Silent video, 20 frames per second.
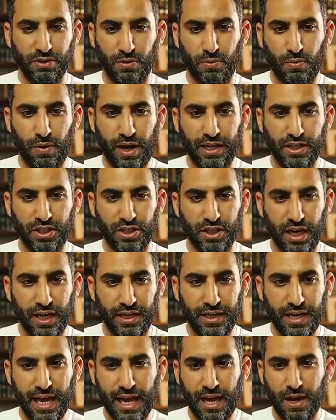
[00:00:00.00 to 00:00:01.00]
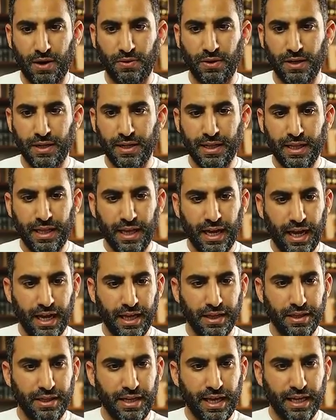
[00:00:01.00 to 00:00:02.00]
our wide shot, now
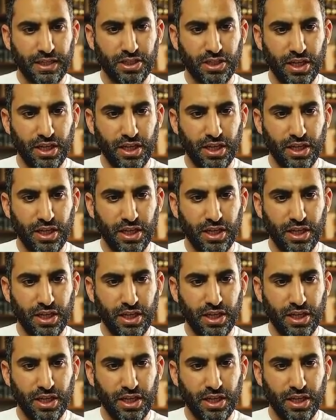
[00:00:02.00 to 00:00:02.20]
the next